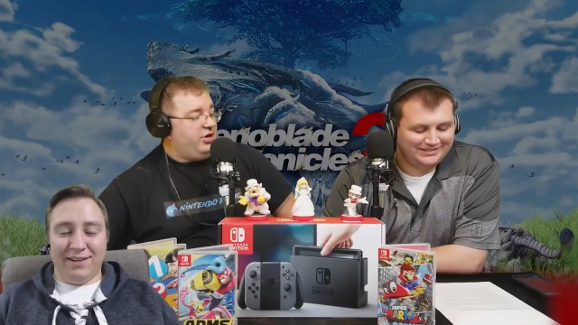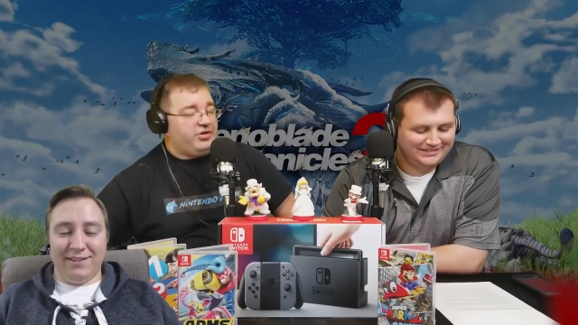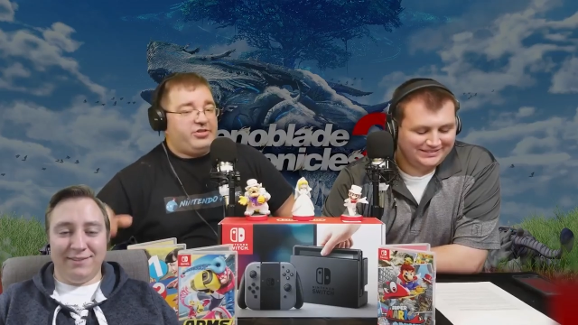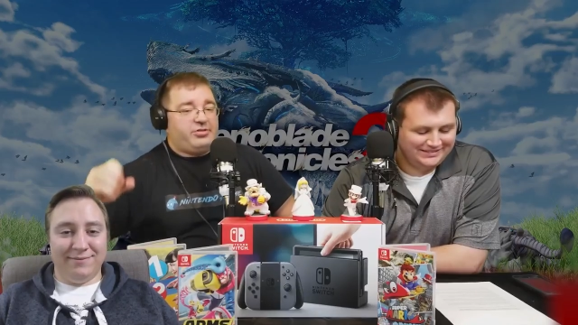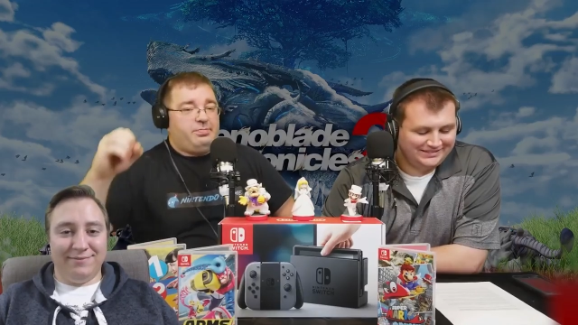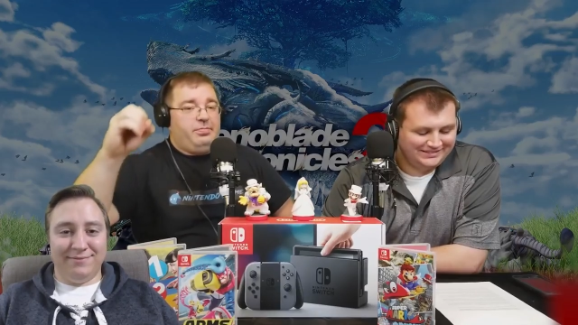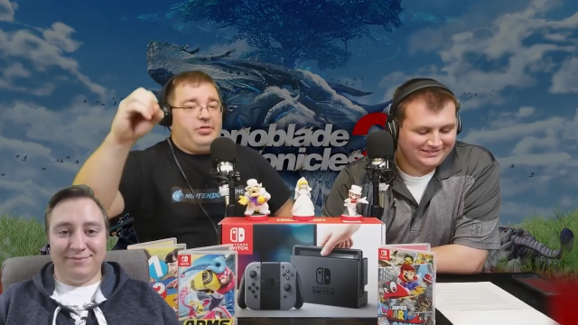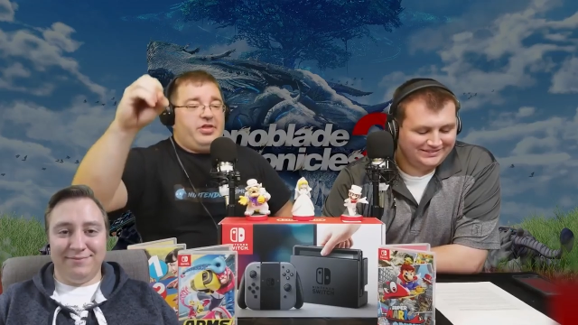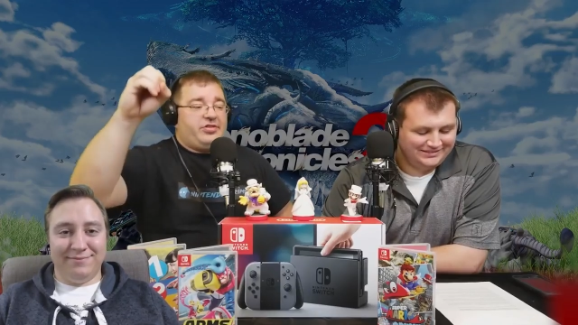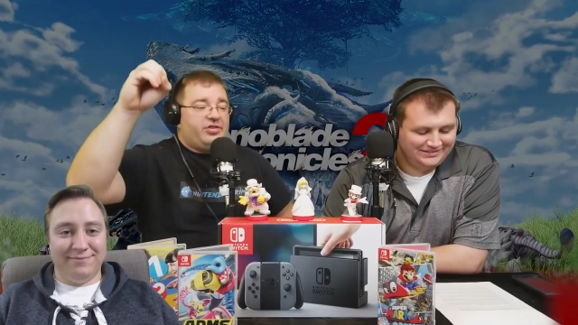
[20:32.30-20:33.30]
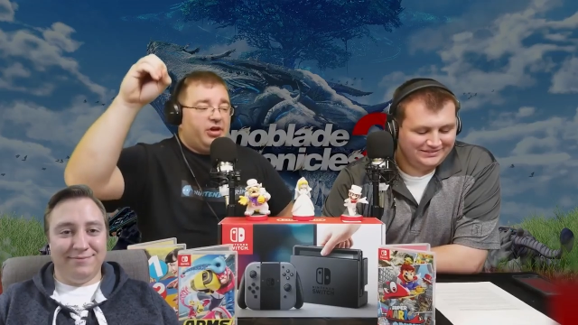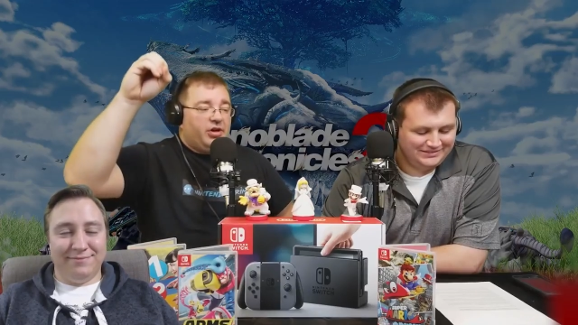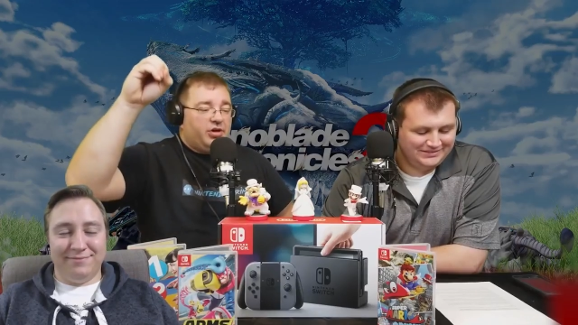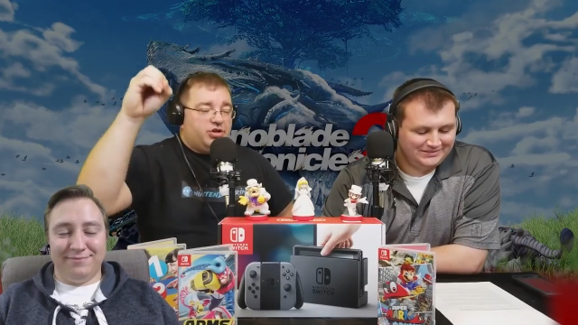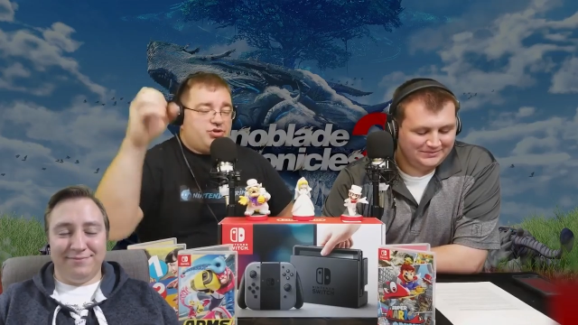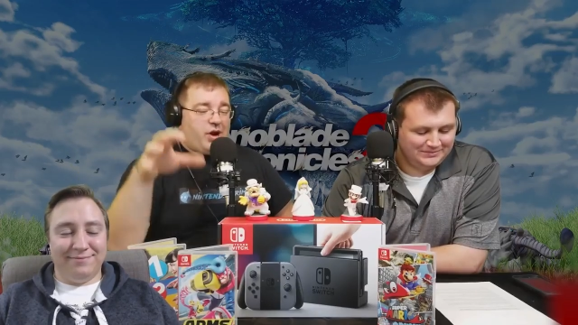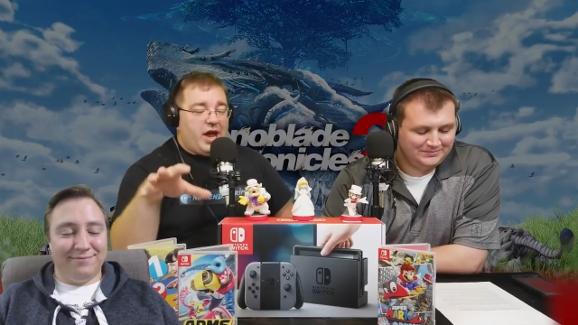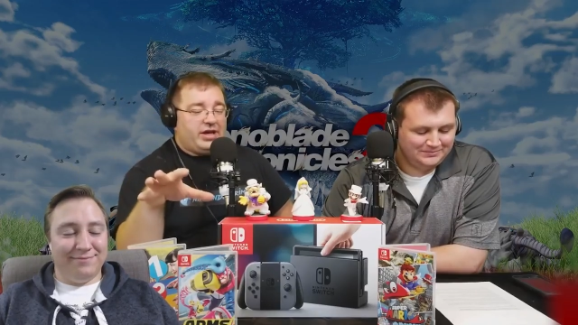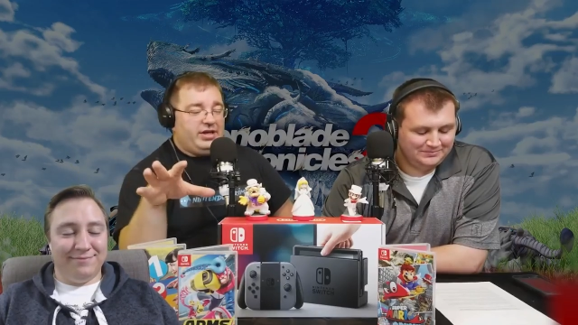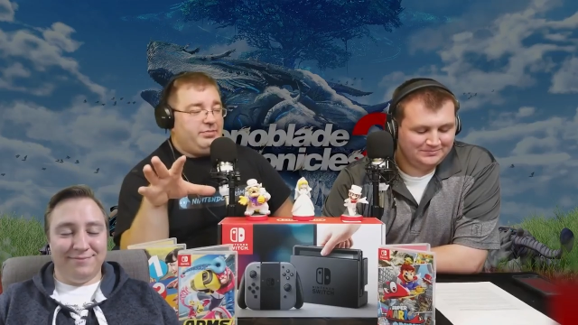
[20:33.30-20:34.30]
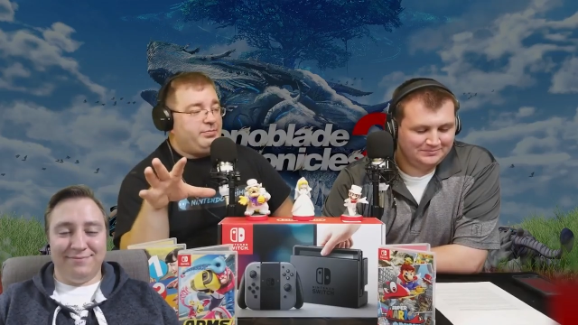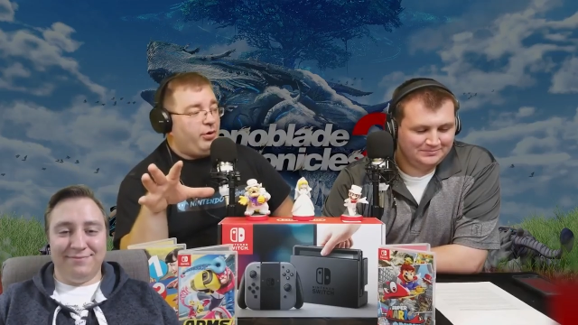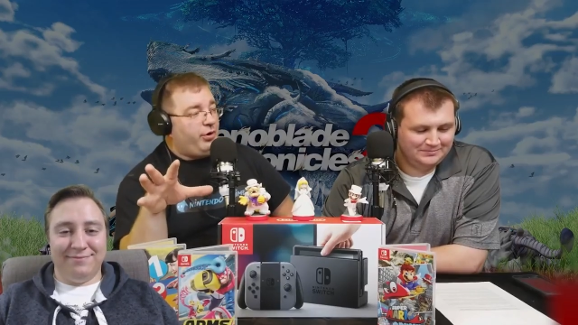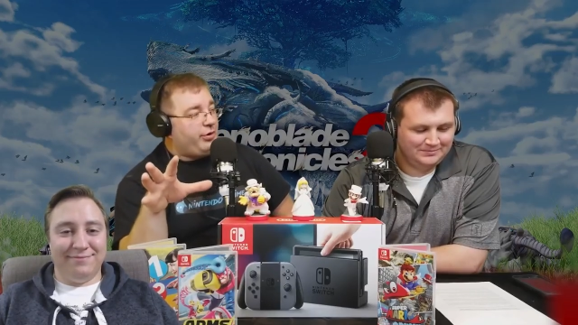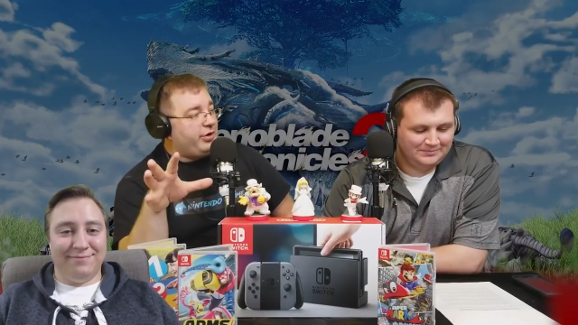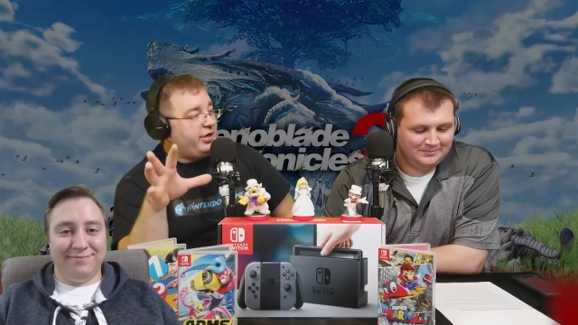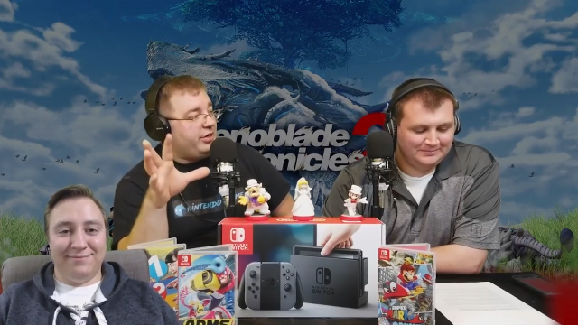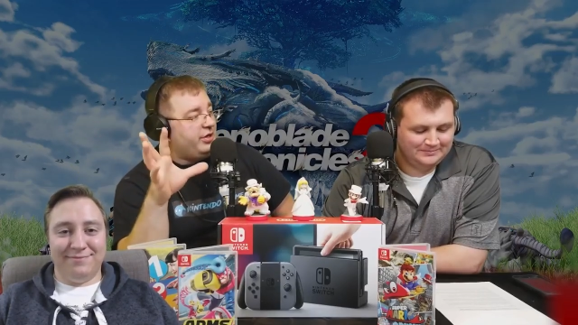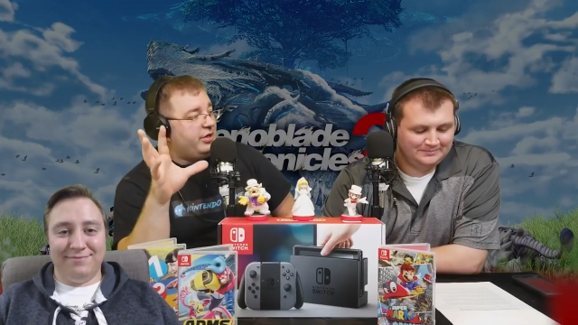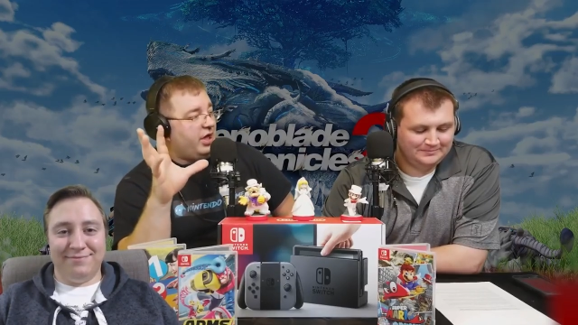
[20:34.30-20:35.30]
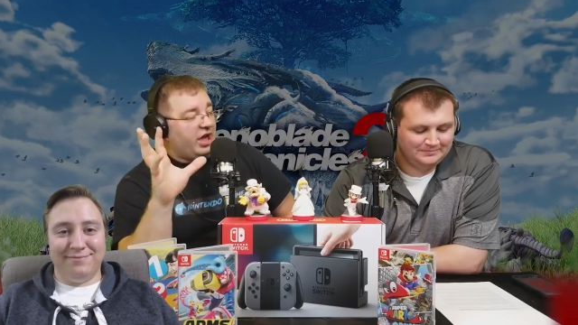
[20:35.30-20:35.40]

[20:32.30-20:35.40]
Speaker 1: Here's this dragging, boring,